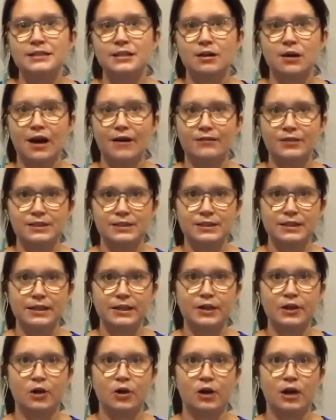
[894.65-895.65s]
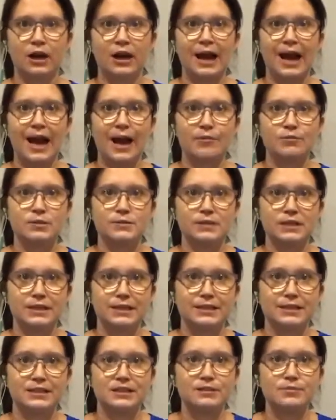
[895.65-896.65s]
so obviously your abdomen
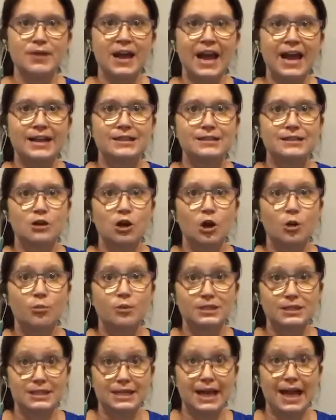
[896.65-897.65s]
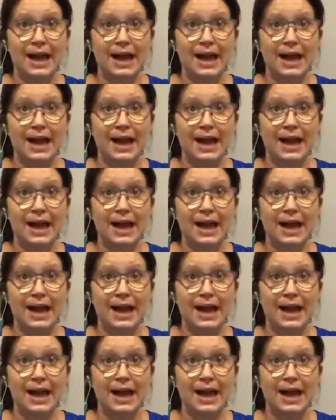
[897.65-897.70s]
expands and opens